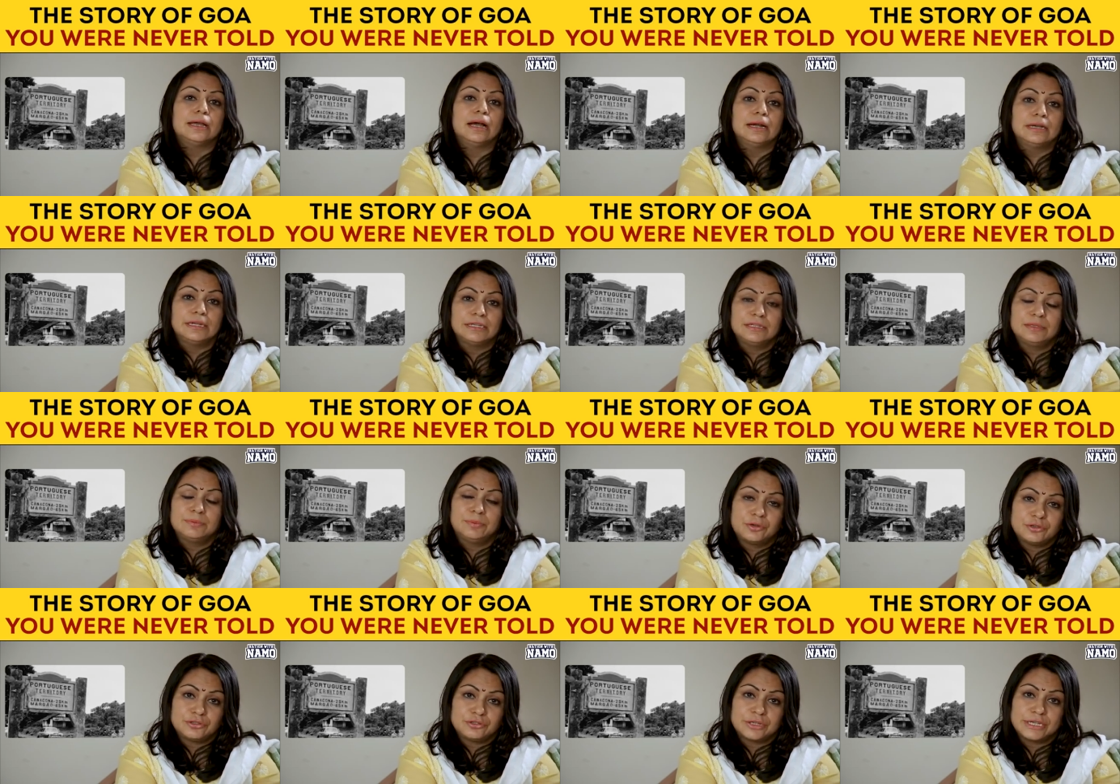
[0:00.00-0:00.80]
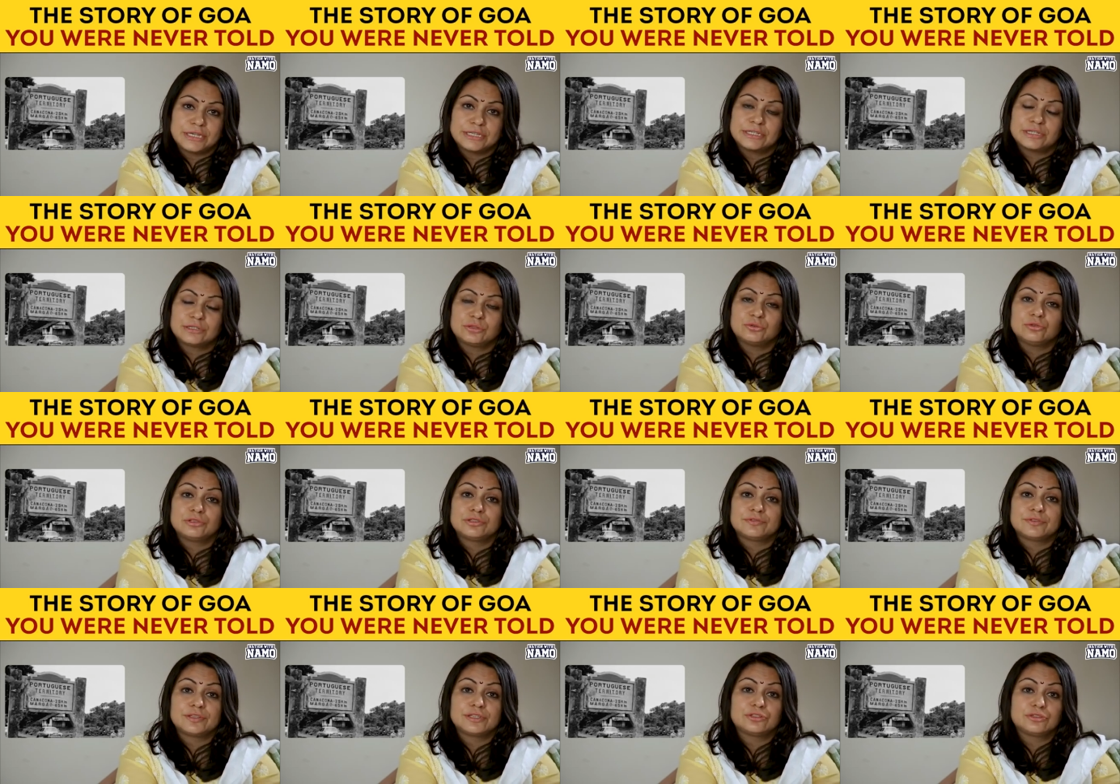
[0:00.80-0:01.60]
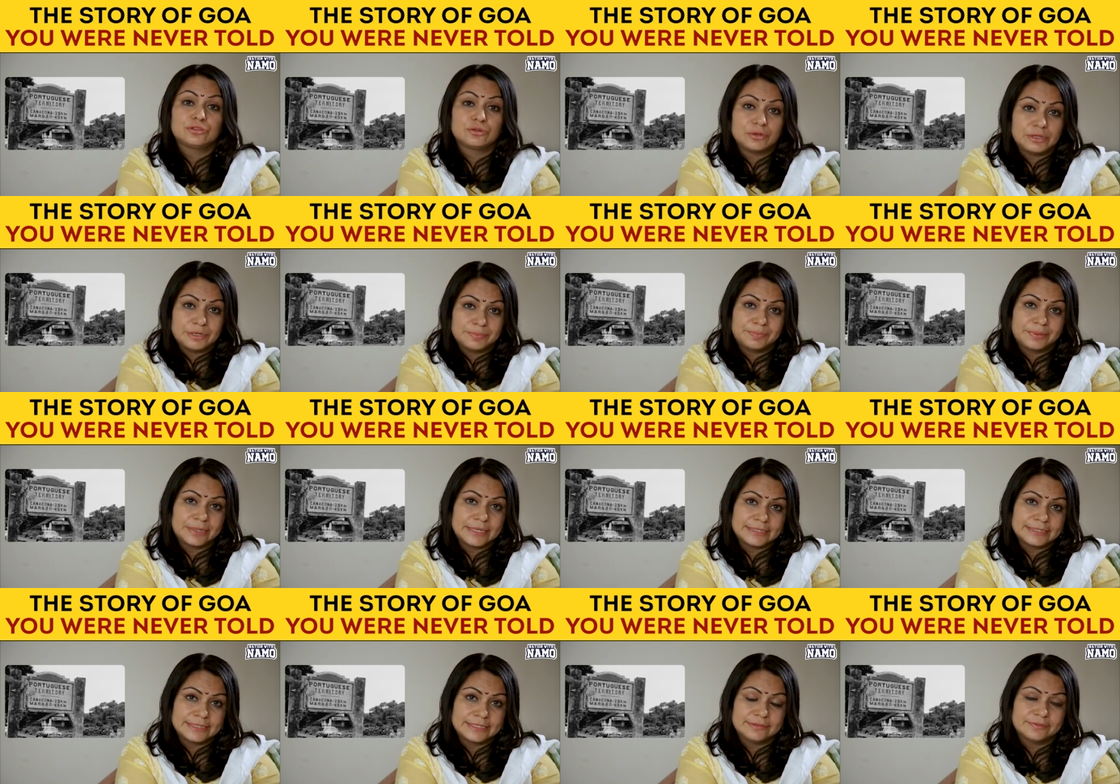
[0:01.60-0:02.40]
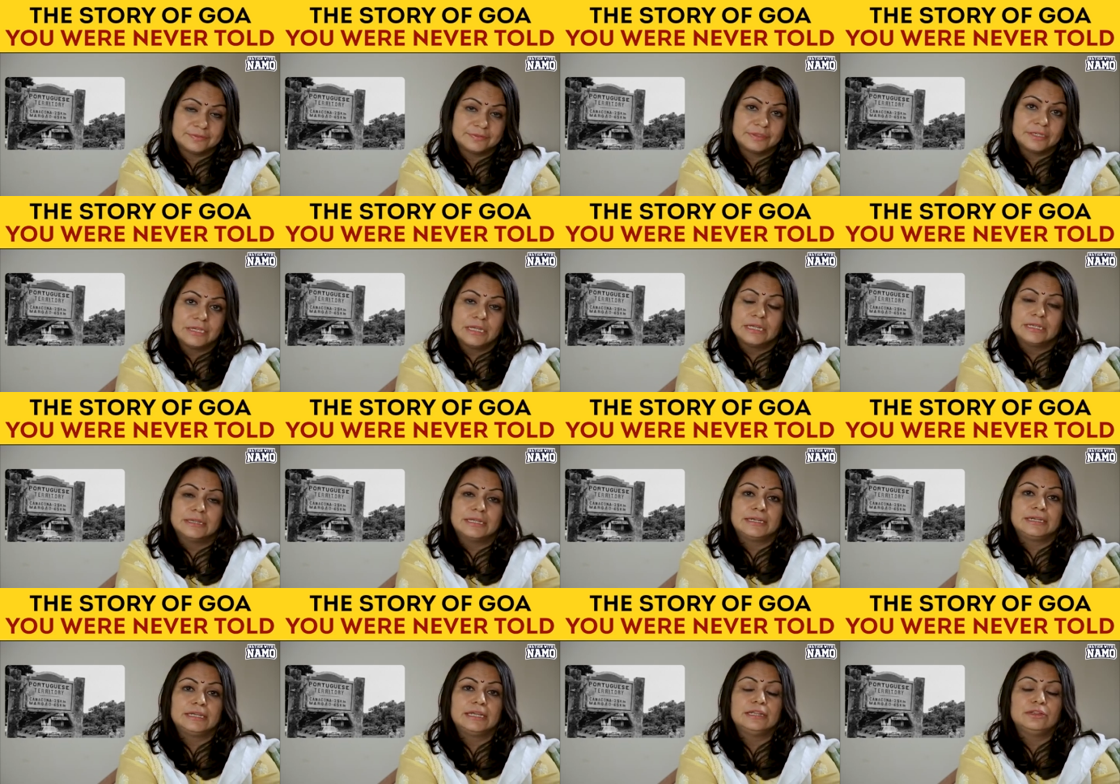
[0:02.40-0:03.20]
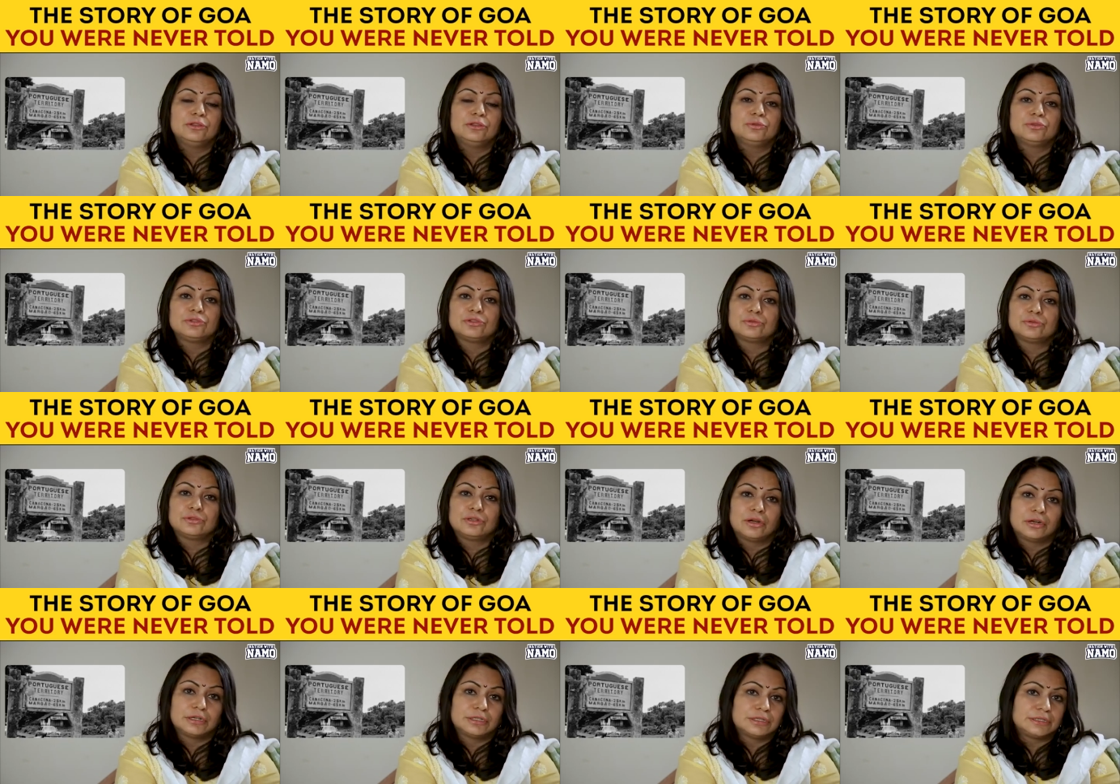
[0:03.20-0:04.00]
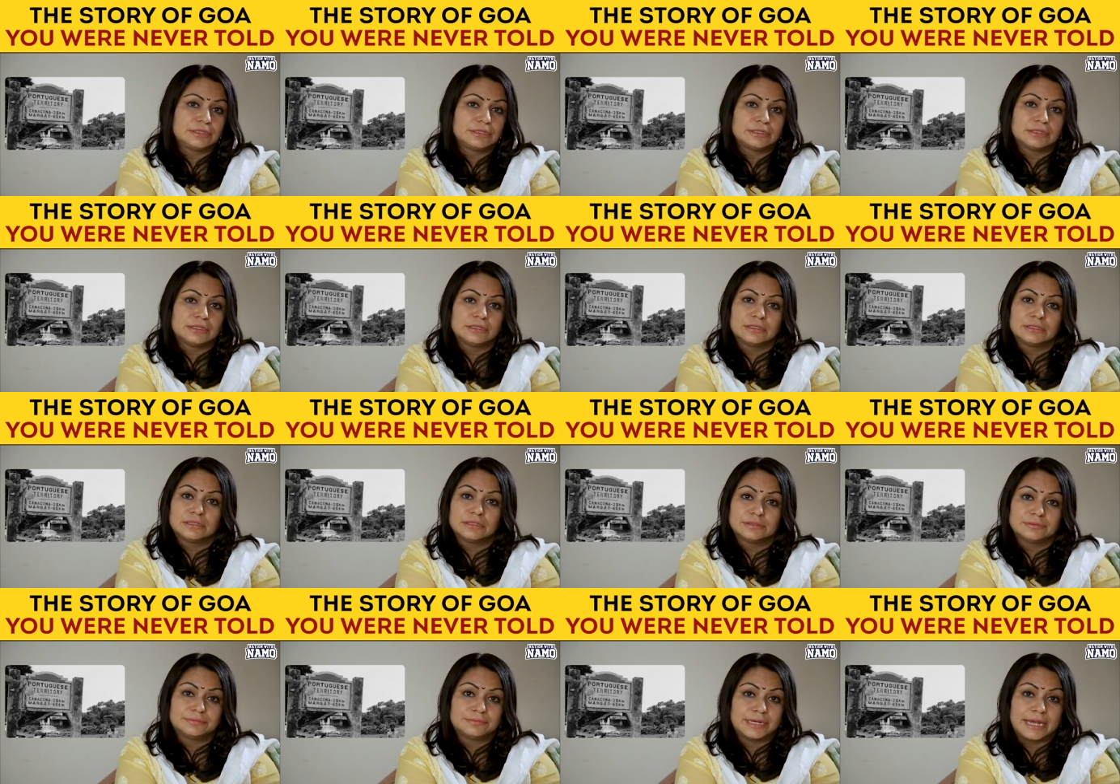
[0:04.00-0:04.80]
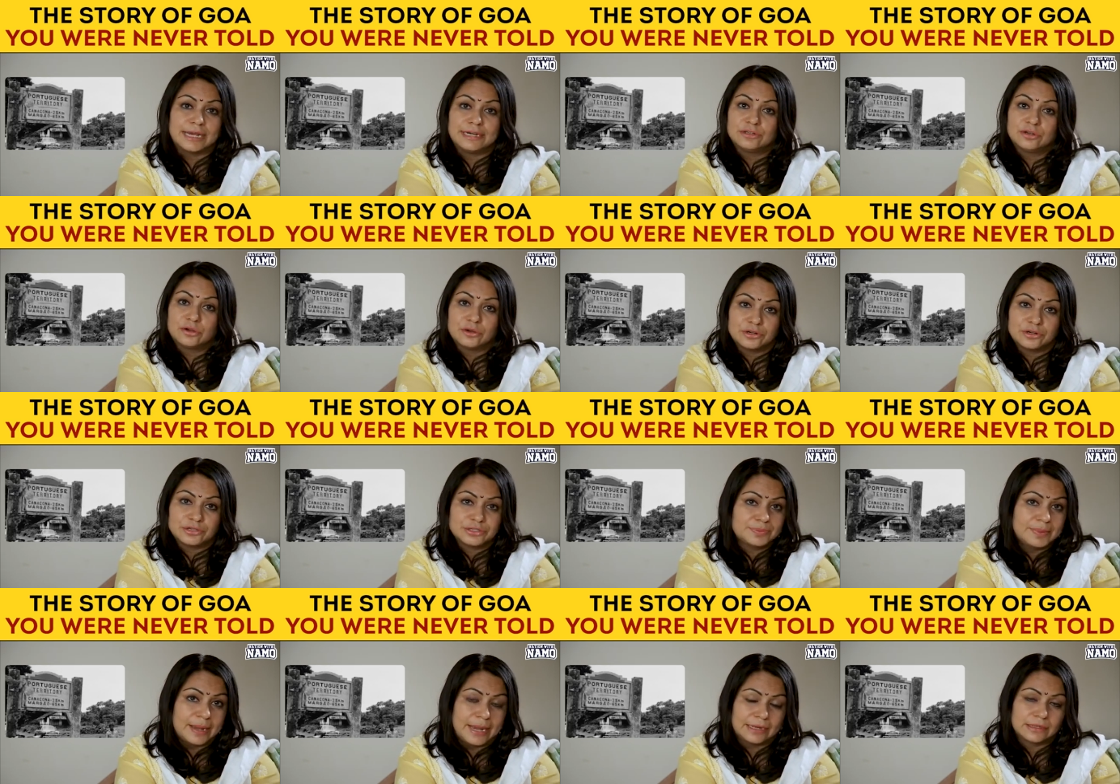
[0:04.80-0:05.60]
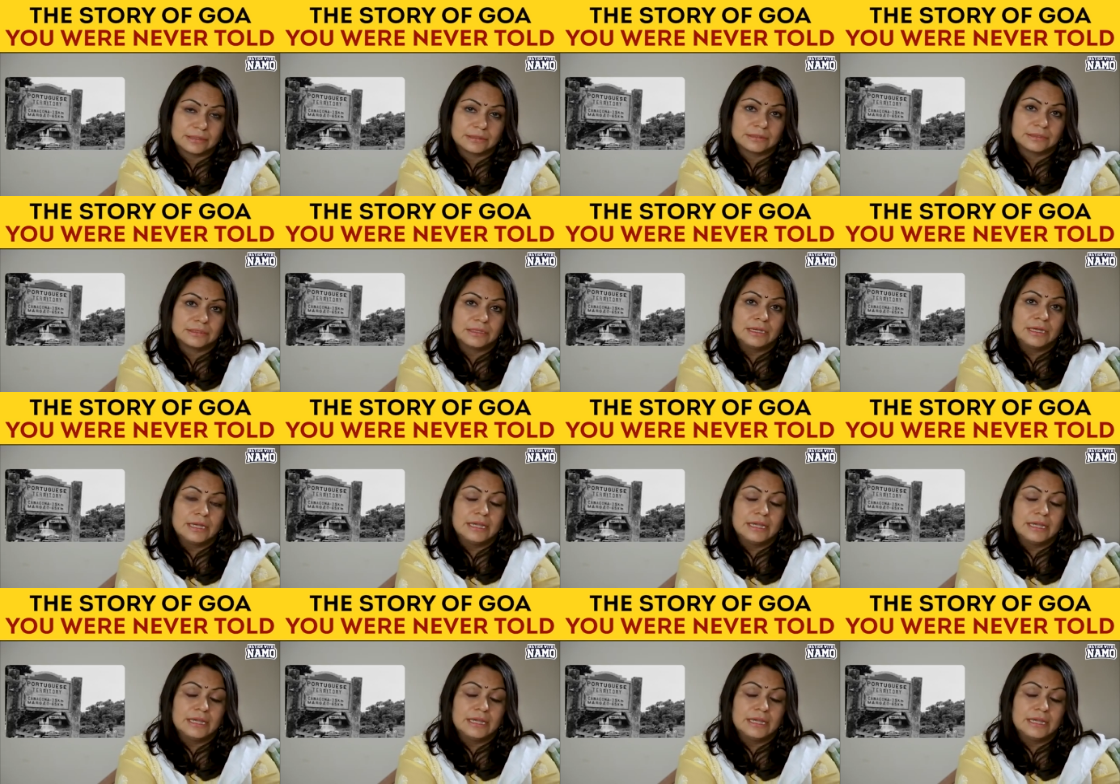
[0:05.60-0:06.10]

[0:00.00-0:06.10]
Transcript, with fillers: Under the Portuguese, the rules were so repressive that Hindus could not uh, ride horseback.